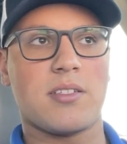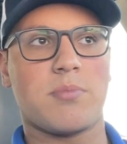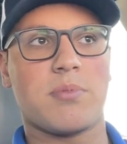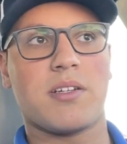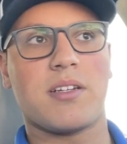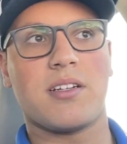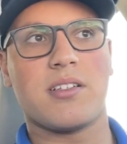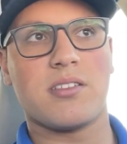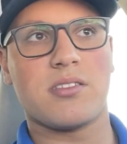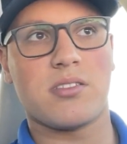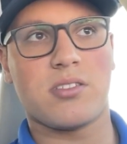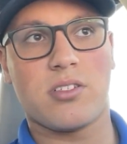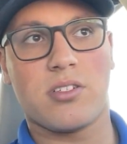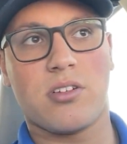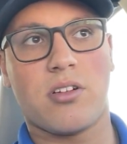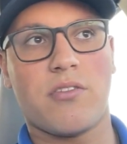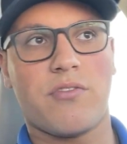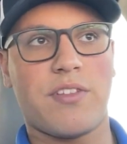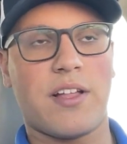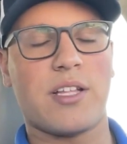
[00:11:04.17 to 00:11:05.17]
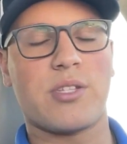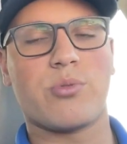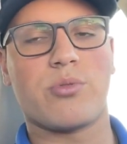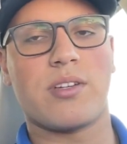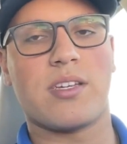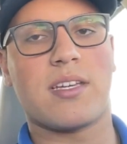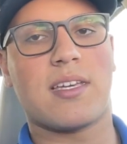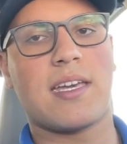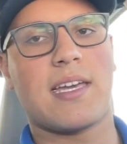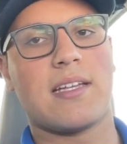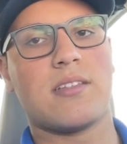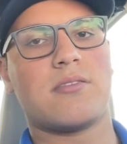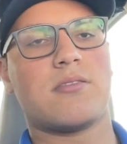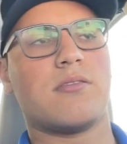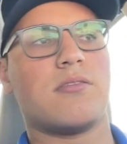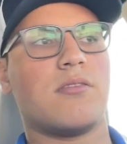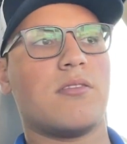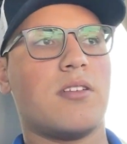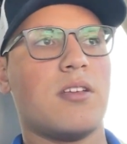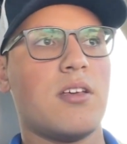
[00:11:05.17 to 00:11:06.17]
because, you know, flights will get
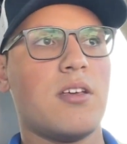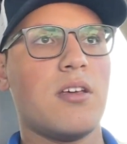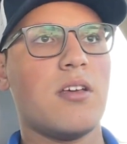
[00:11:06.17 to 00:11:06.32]
canceled.